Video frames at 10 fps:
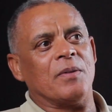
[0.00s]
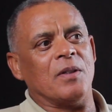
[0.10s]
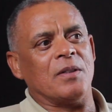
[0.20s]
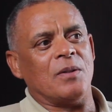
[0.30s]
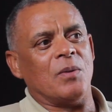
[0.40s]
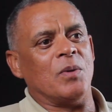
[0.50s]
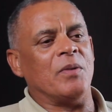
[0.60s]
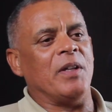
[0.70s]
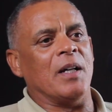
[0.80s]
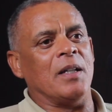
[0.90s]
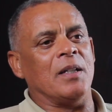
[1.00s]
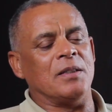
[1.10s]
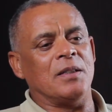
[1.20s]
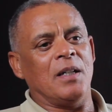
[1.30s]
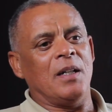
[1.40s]
got all of the
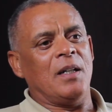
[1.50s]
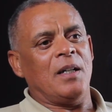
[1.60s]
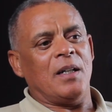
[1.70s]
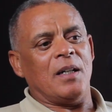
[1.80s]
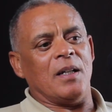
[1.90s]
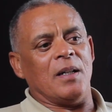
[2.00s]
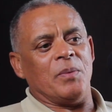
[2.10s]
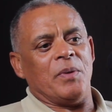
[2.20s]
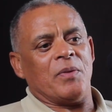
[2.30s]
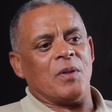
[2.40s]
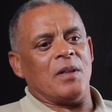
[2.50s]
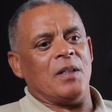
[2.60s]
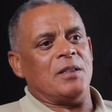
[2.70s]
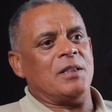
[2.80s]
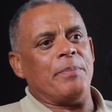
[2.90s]
others. We've got
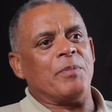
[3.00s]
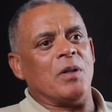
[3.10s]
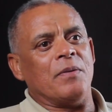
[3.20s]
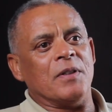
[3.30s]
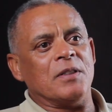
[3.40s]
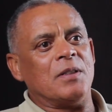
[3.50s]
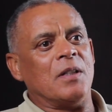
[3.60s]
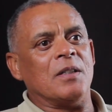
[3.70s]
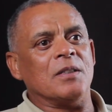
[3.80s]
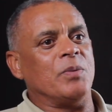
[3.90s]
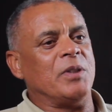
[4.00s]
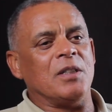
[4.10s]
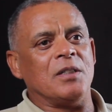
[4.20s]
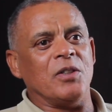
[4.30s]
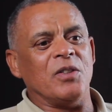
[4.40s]
the scepter van Stadens, which
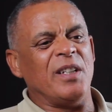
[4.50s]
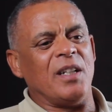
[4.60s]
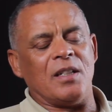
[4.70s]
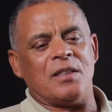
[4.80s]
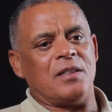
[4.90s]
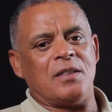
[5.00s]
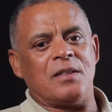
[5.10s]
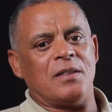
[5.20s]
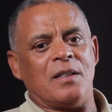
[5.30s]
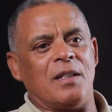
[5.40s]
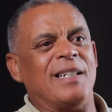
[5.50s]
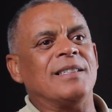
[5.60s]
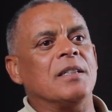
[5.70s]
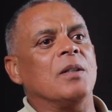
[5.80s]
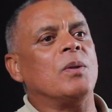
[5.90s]
is unique. It
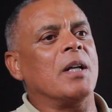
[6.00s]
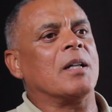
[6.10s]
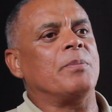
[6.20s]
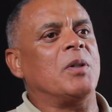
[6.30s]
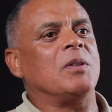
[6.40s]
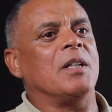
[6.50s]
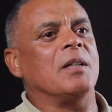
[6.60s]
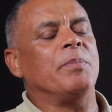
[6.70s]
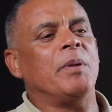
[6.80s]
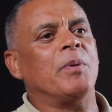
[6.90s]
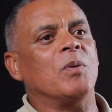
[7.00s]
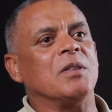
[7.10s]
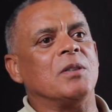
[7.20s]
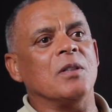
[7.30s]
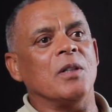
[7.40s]
doesn't look like a protea. People
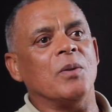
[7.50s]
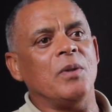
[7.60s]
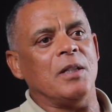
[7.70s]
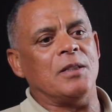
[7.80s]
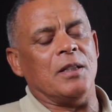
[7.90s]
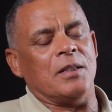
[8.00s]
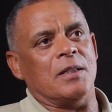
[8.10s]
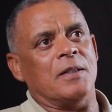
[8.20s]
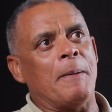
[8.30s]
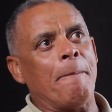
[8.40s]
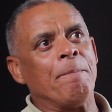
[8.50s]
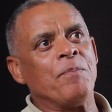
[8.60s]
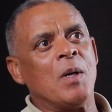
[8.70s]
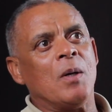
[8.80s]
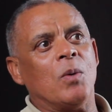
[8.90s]
want to know these things, and
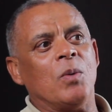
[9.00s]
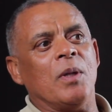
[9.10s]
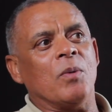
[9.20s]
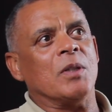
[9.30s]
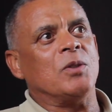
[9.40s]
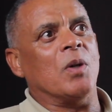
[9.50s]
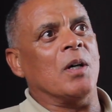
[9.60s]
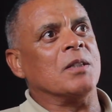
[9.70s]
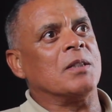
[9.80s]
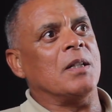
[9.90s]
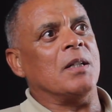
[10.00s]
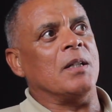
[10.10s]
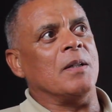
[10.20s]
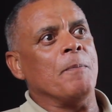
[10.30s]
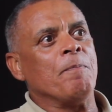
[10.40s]
or they want to ask,
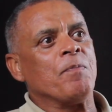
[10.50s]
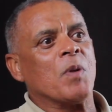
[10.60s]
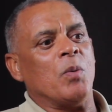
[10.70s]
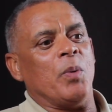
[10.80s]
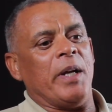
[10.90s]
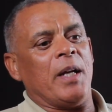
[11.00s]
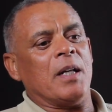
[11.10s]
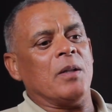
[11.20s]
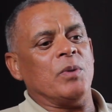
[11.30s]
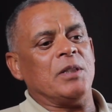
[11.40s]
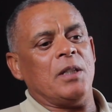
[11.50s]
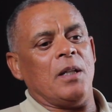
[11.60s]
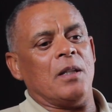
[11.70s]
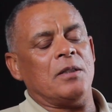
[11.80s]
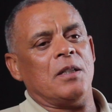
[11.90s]
where can we
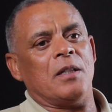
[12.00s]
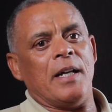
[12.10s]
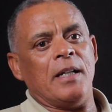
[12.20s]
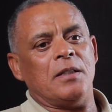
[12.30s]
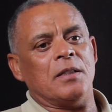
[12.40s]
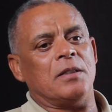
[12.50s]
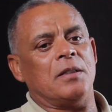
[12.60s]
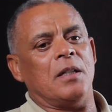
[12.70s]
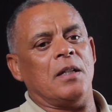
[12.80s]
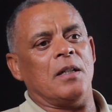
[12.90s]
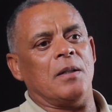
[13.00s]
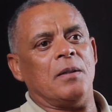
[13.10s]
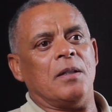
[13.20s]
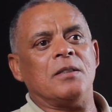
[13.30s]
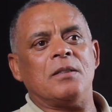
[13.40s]
see the Sathantus?
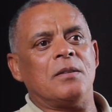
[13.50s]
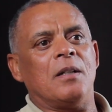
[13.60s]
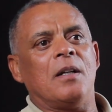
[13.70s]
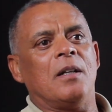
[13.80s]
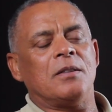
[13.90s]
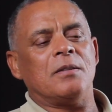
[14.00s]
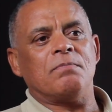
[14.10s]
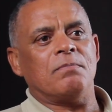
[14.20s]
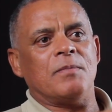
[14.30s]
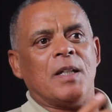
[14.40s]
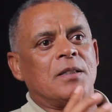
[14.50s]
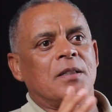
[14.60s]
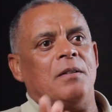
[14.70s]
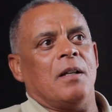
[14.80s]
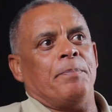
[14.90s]
It's
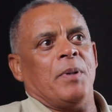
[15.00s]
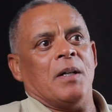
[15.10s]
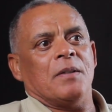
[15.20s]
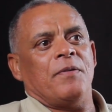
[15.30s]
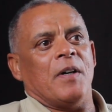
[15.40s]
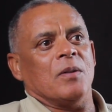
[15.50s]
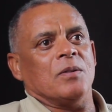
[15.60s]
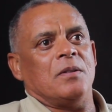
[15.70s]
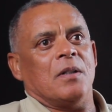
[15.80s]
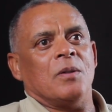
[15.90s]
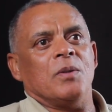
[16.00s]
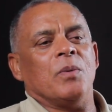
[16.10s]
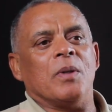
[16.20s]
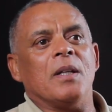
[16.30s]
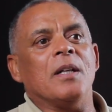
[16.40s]
a plant found only
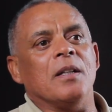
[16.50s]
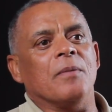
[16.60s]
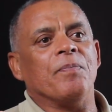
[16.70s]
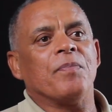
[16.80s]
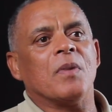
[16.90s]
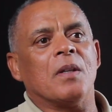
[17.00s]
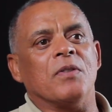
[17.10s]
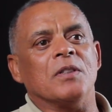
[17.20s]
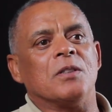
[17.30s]
within the Van